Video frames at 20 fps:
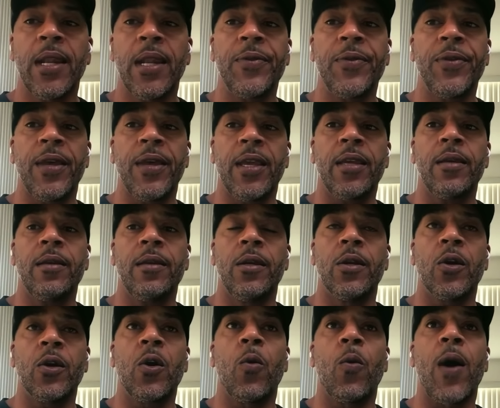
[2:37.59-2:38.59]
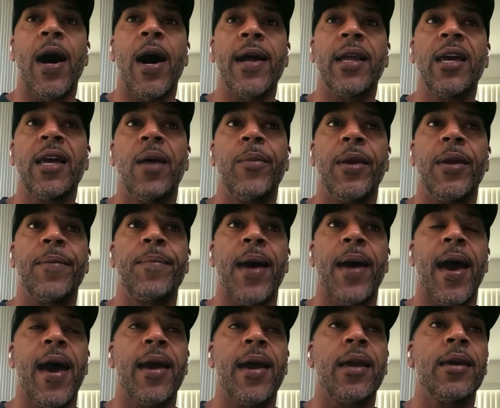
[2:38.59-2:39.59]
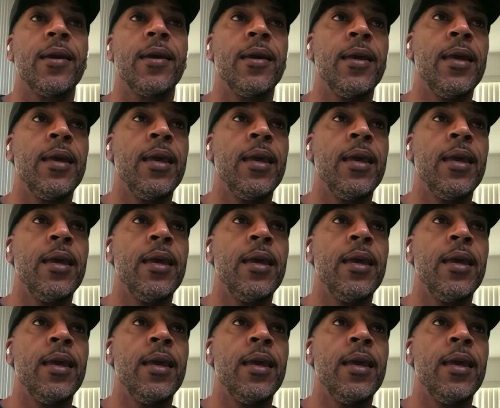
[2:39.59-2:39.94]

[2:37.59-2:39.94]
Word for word: And I think, you know, Kawhi coming back